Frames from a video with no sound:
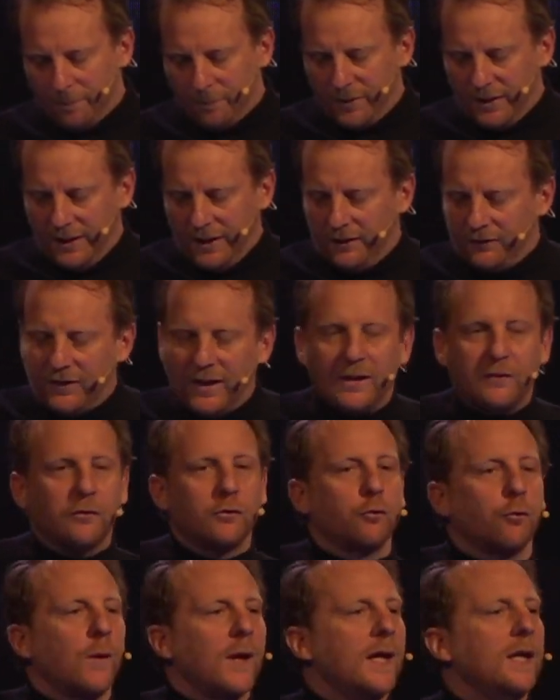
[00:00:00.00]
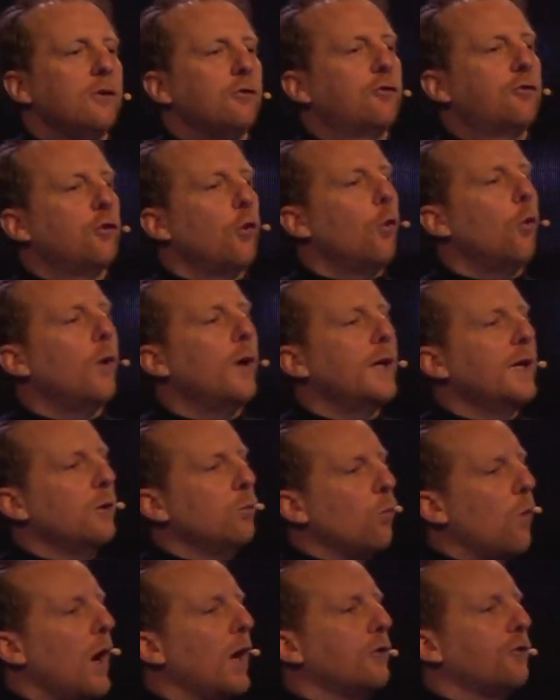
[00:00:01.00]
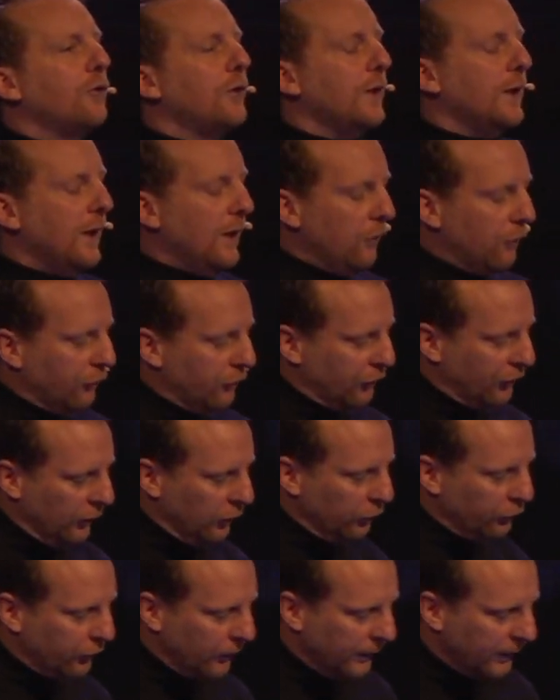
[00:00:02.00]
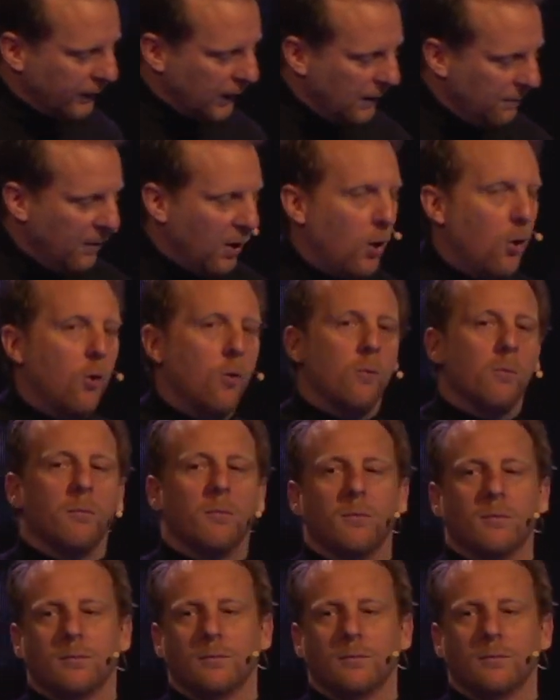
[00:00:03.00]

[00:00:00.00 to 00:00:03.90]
He takes great joy in watching his children come home.